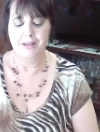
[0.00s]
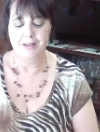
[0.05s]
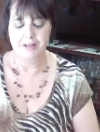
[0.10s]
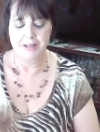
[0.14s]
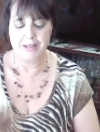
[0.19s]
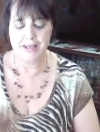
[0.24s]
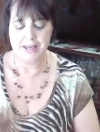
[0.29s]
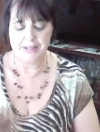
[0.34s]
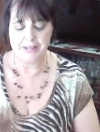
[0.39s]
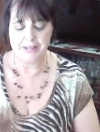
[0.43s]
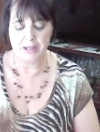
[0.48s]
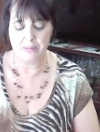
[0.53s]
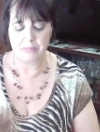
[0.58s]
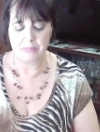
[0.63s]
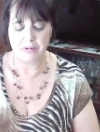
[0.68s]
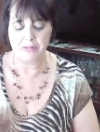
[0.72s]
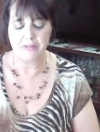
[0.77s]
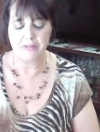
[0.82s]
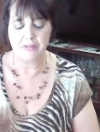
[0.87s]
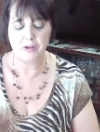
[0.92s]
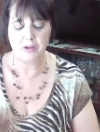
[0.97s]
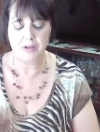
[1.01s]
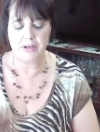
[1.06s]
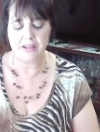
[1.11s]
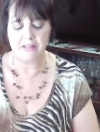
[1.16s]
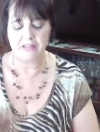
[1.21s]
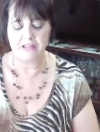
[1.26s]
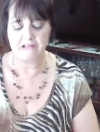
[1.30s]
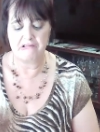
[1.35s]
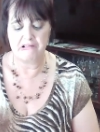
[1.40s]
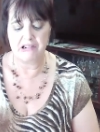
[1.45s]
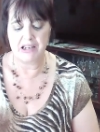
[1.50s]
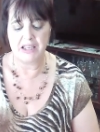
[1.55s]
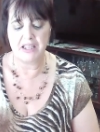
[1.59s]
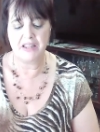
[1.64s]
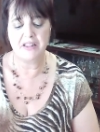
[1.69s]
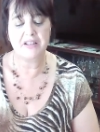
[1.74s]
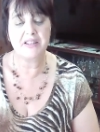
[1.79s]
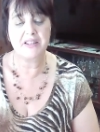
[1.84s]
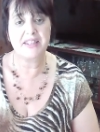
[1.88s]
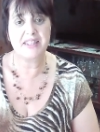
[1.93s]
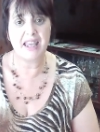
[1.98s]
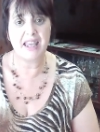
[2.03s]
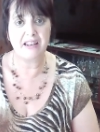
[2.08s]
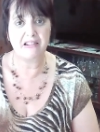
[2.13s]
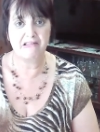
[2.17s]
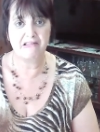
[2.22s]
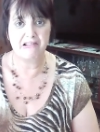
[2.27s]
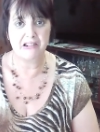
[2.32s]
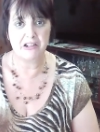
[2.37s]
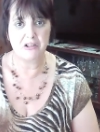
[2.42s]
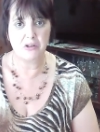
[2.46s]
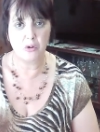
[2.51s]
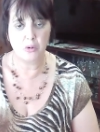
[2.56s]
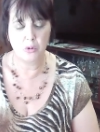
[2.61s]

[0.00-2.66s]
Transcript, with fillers: You get number 33, the Sacred